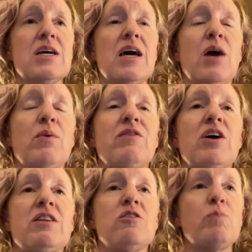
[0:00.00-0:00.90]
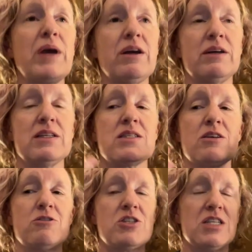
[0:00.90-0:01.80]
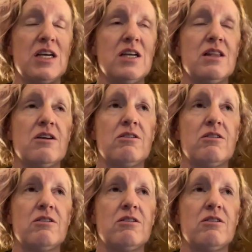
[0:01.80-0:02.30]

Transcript: and we've got these parents that are seeing their